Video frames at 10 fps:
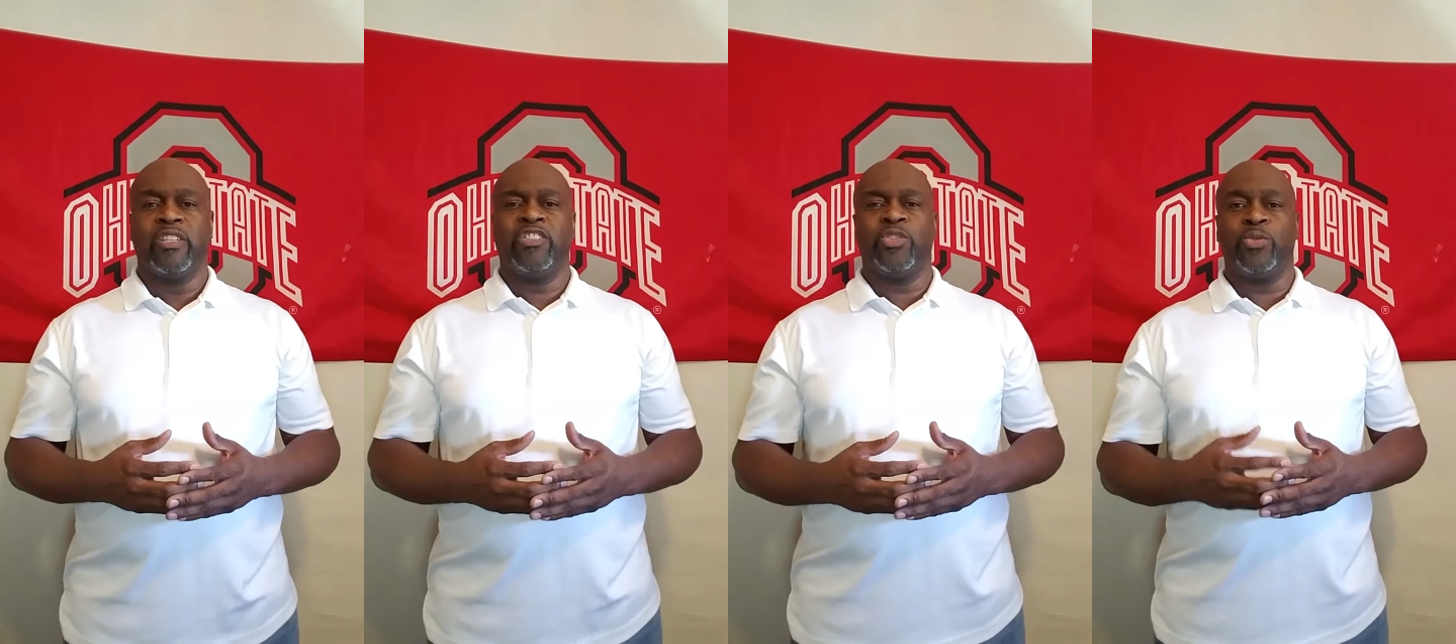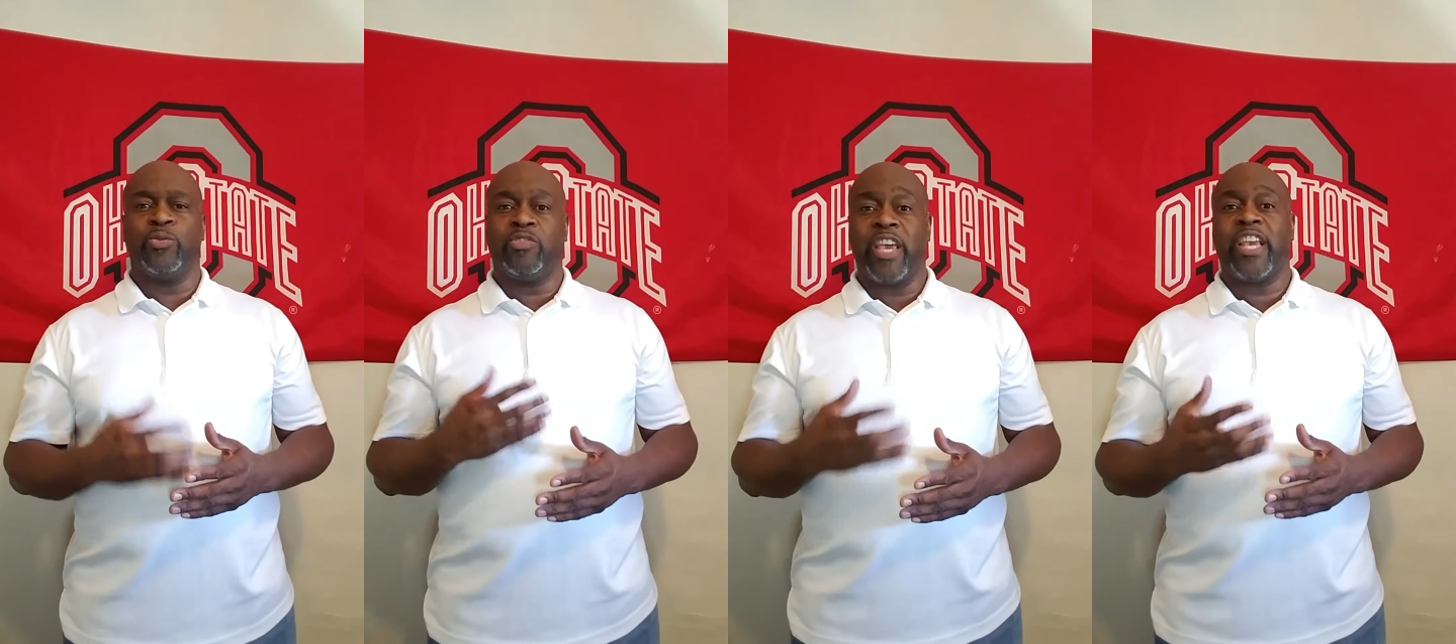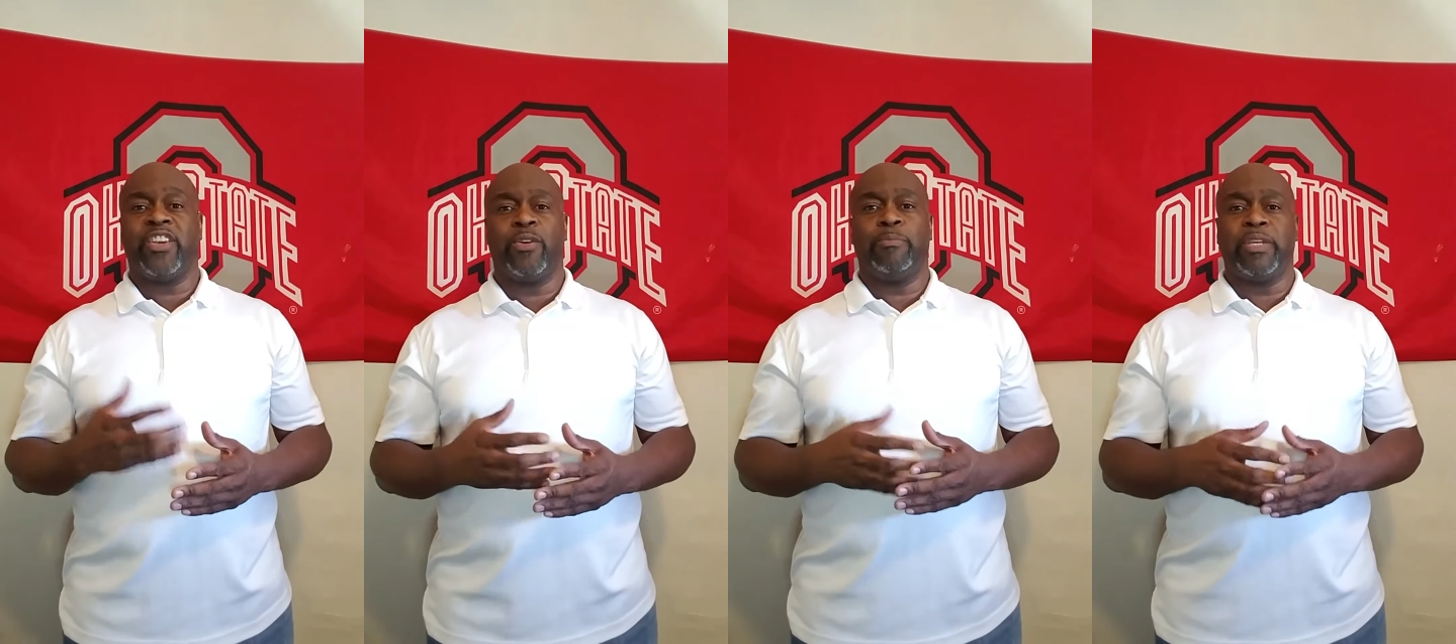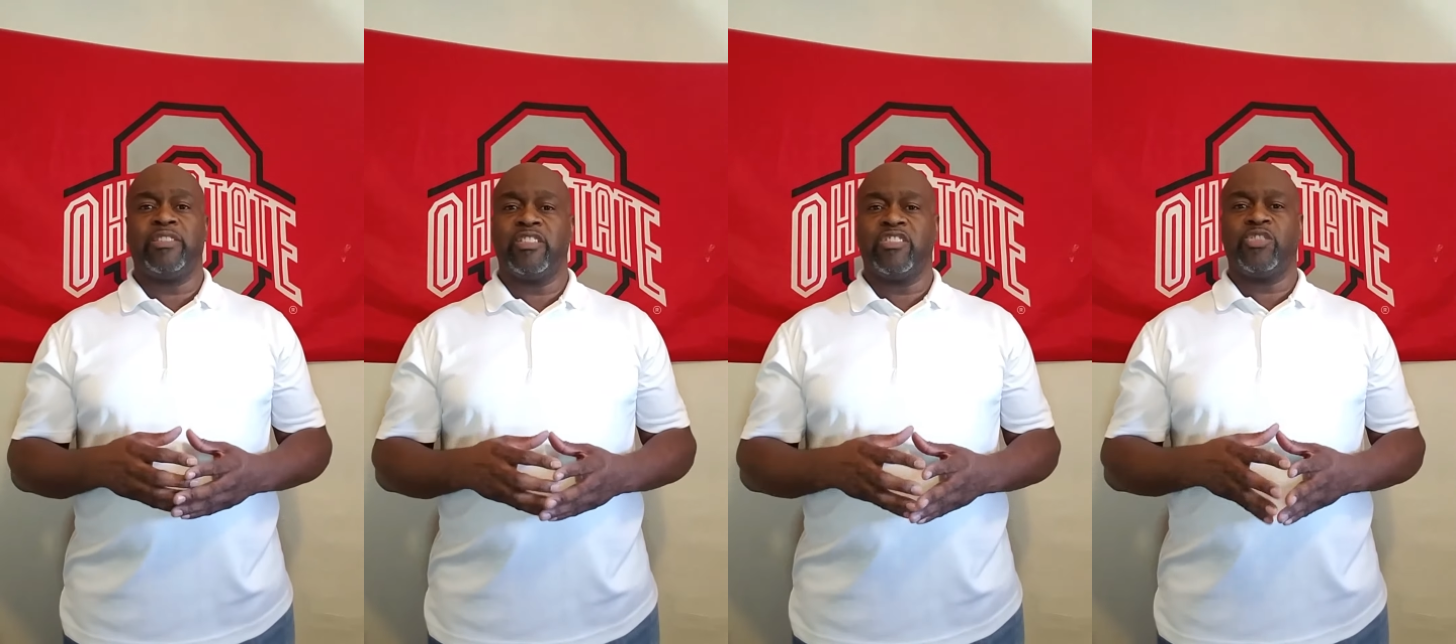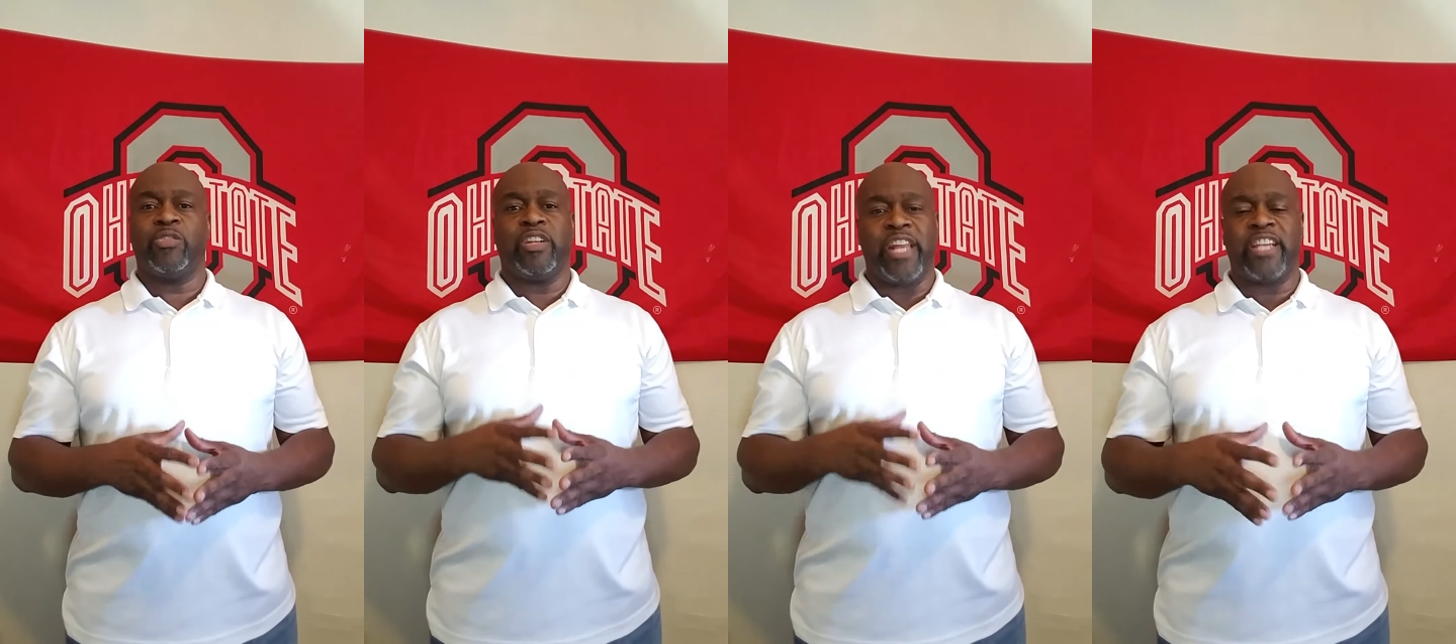to take your business to
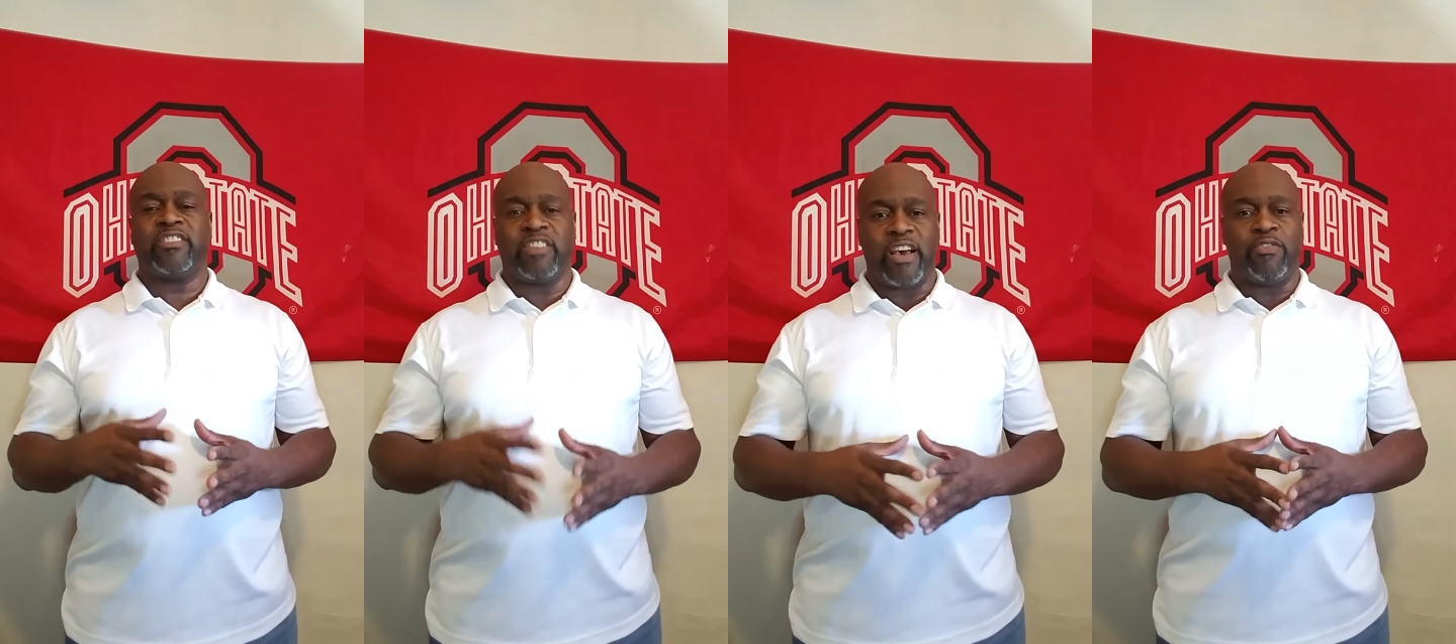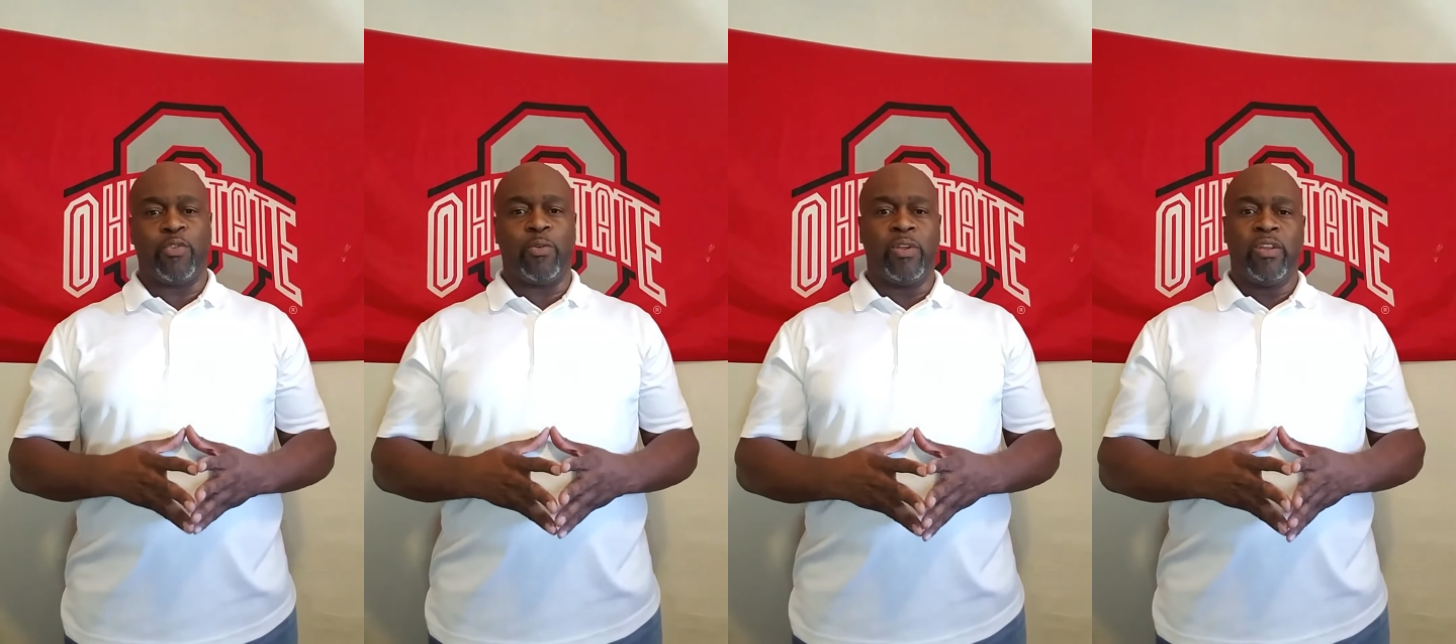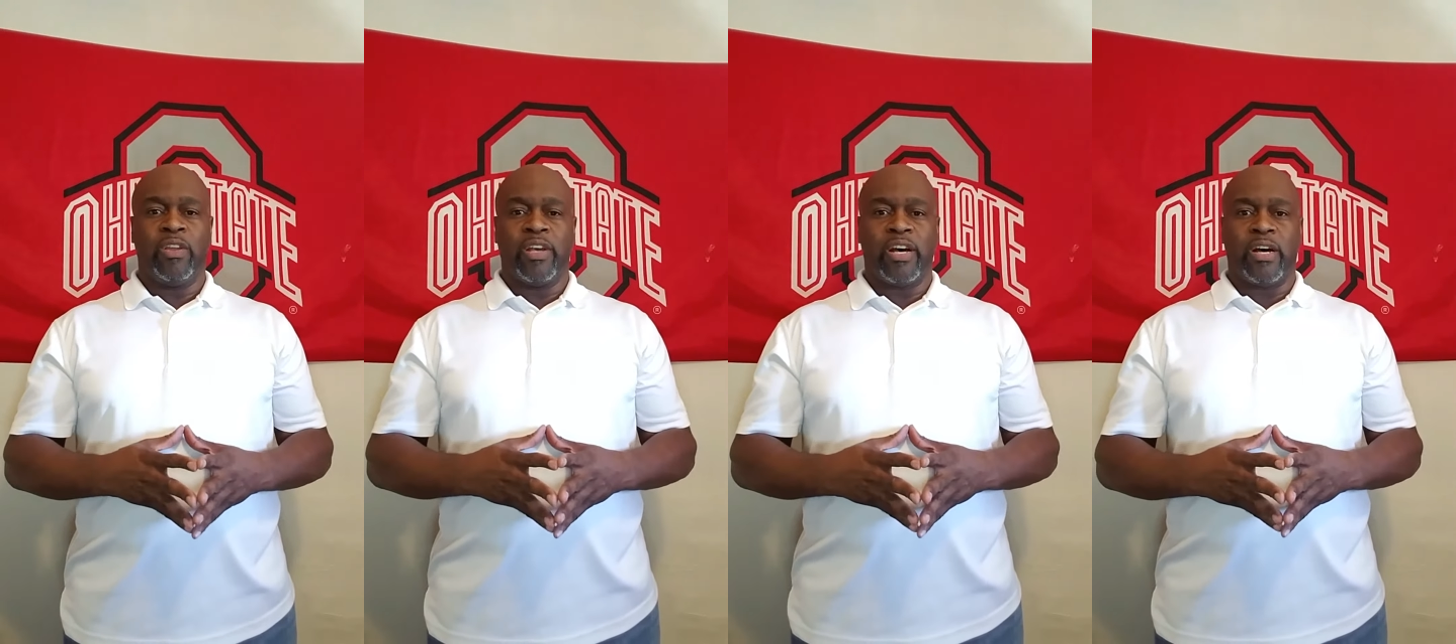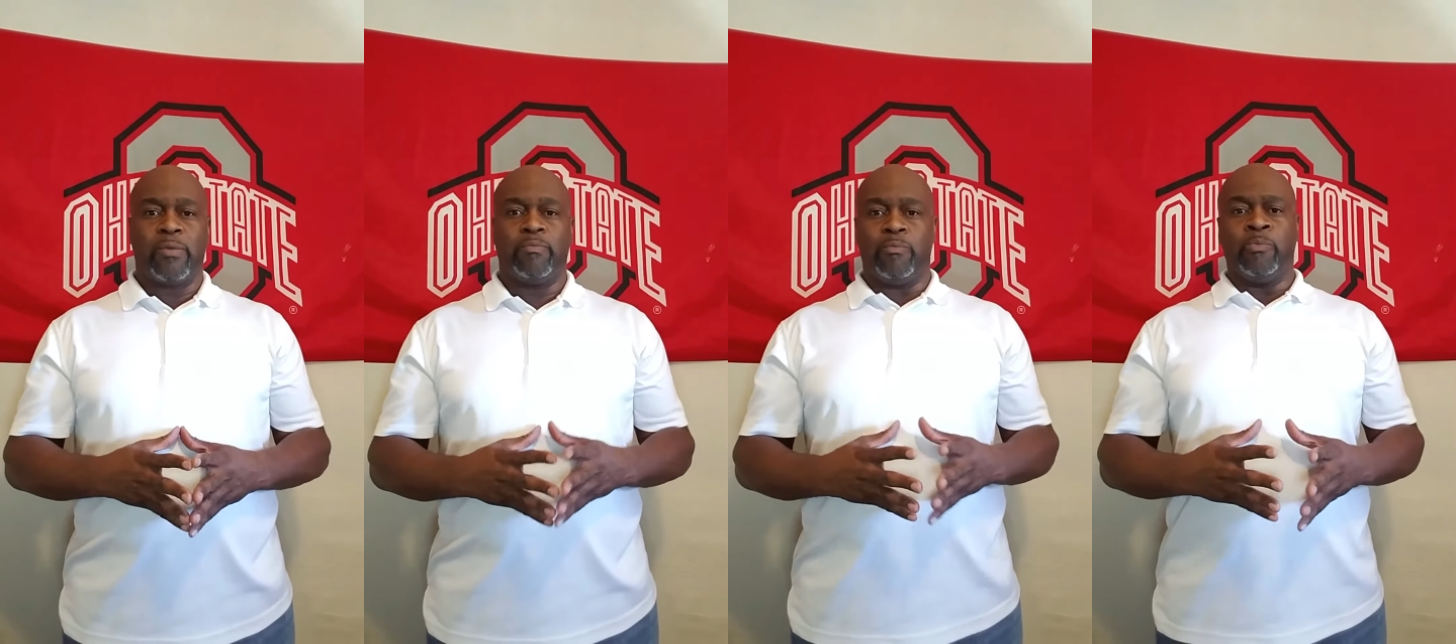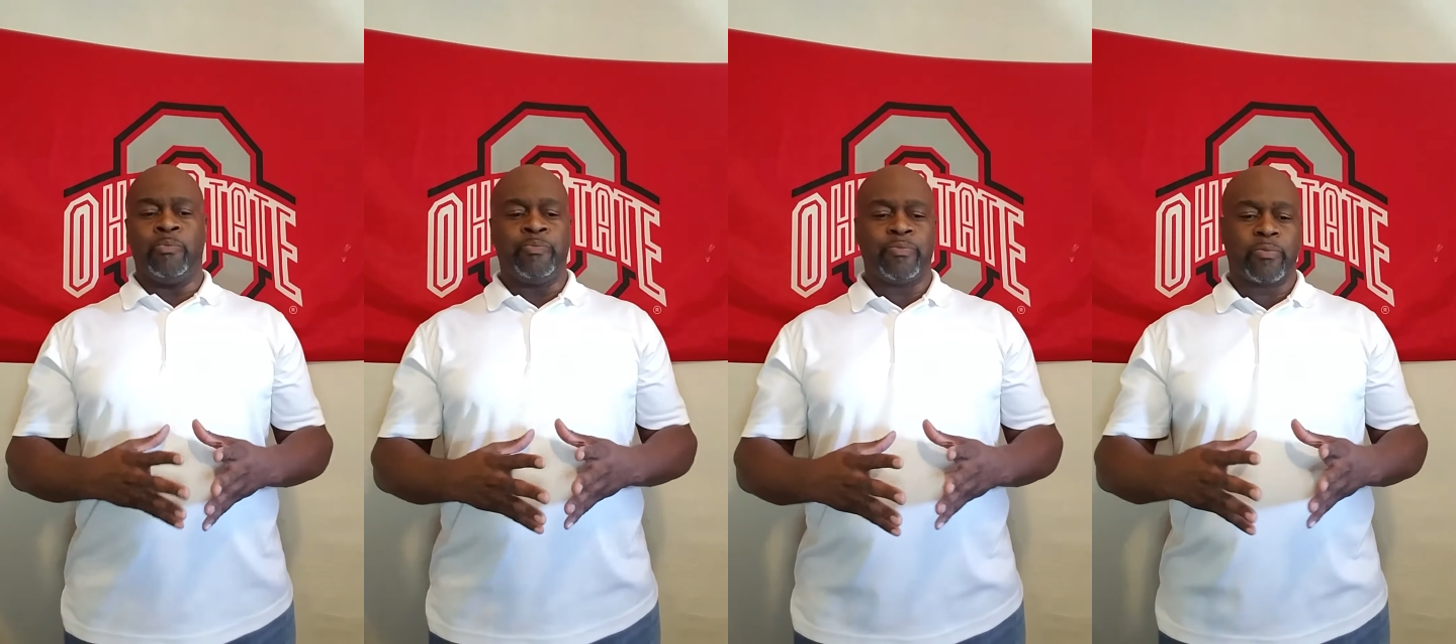the next level. Um,